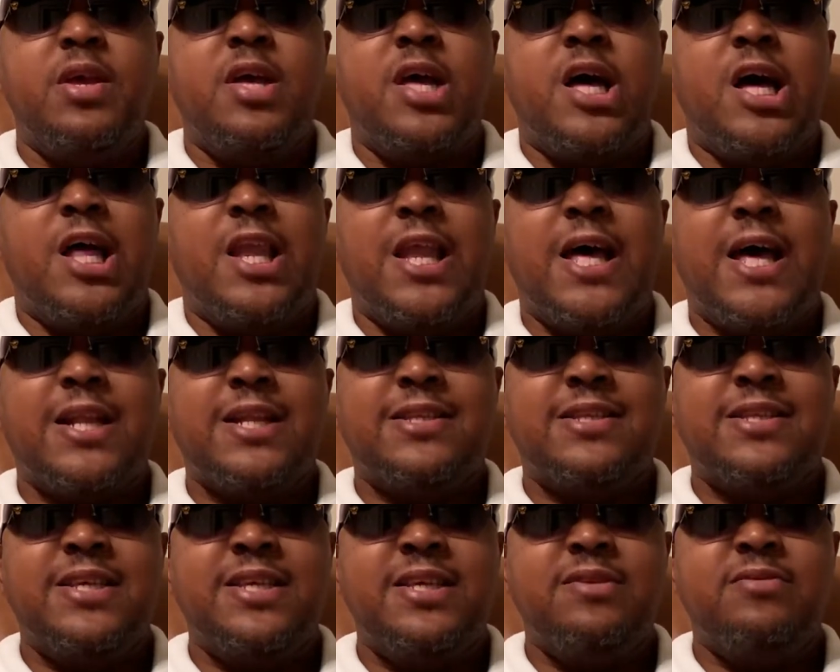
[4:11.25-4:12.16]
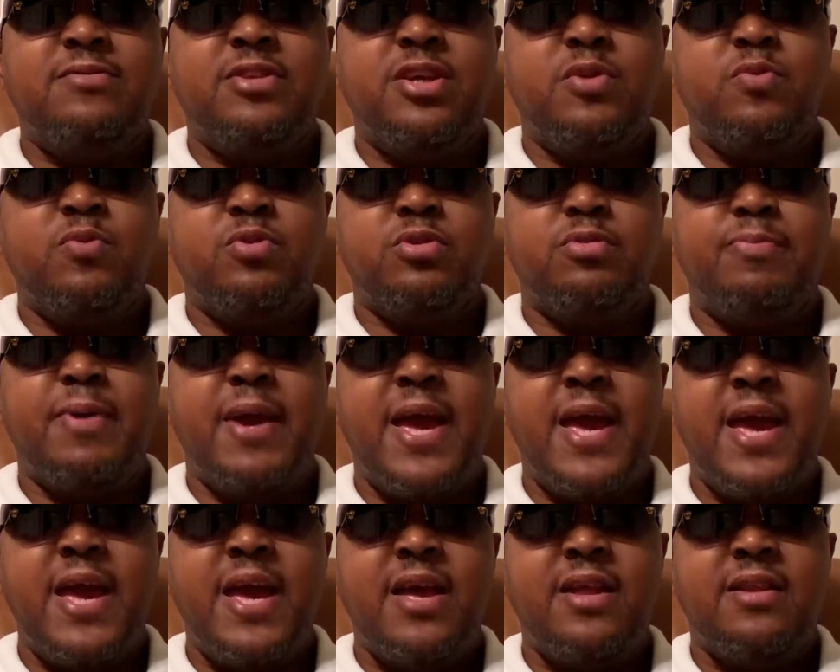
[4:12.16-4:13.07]
A lot of teams that was
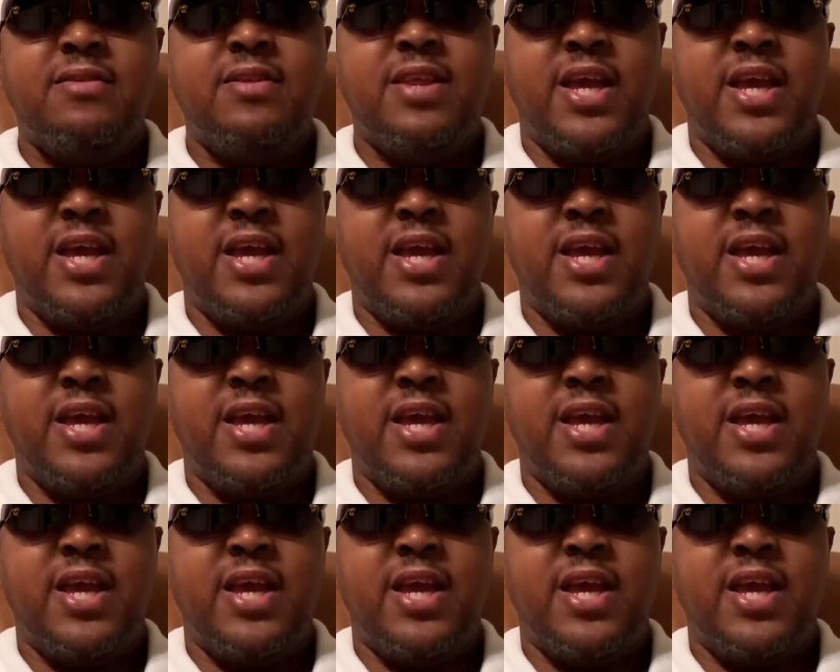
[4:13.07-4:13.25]
bad,